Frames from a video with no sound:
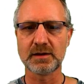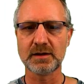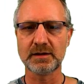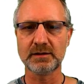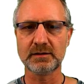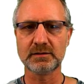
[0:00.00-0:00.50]

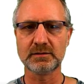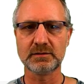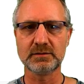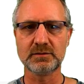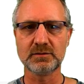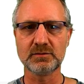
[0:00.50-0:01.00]
I
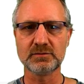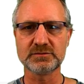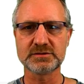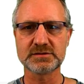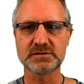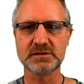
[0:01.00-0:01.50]

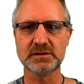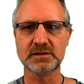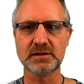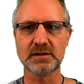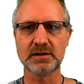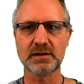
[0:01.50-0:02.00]
don't
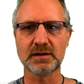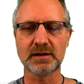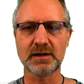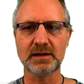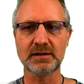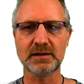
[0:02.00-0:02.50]
see
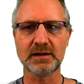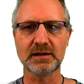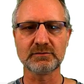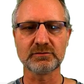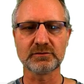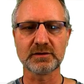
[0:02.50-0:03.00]
any
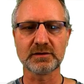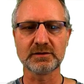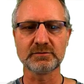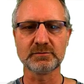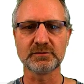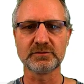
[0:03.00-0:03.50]

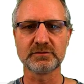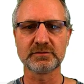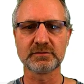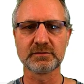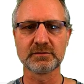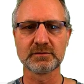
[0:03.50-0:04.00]

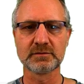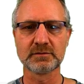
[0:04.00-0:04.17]
advertisements.